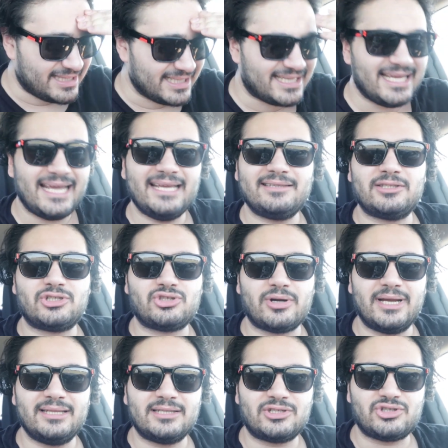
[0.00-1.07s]
I think it ate the
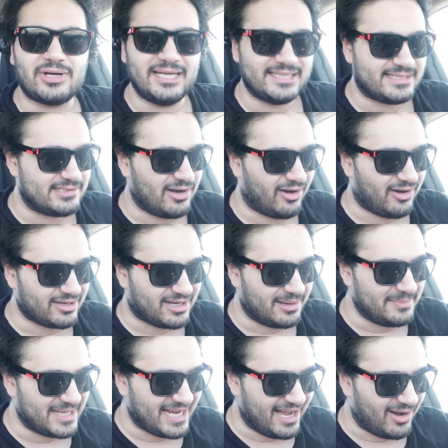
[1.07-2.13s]
train. The train's not
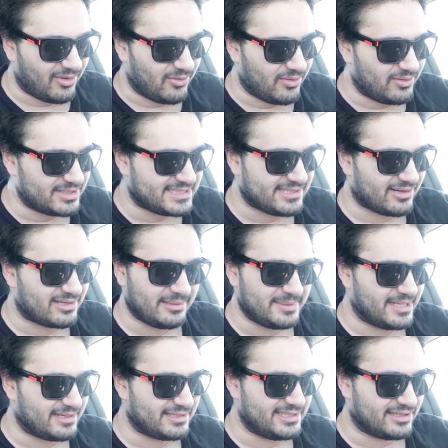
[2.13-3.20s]
coming out. It's not
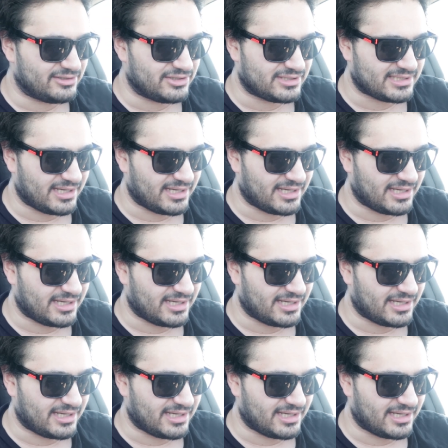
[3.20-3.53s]
coming out of the other